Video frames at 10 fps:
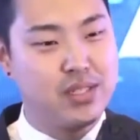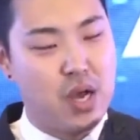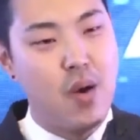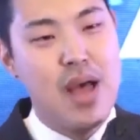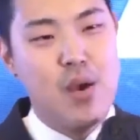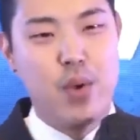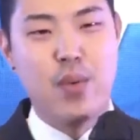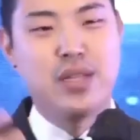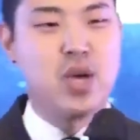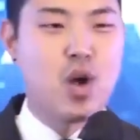So we
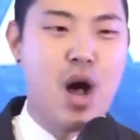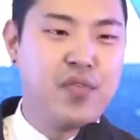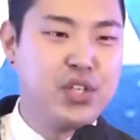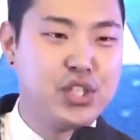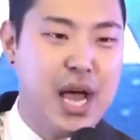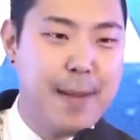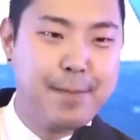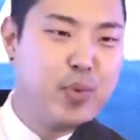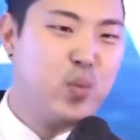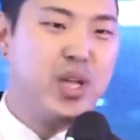went to a coffee shop.
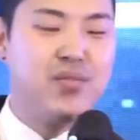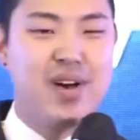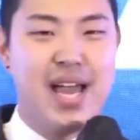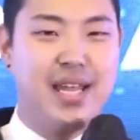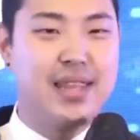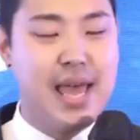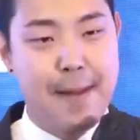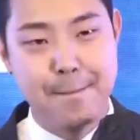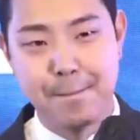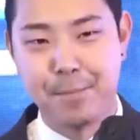We invited them.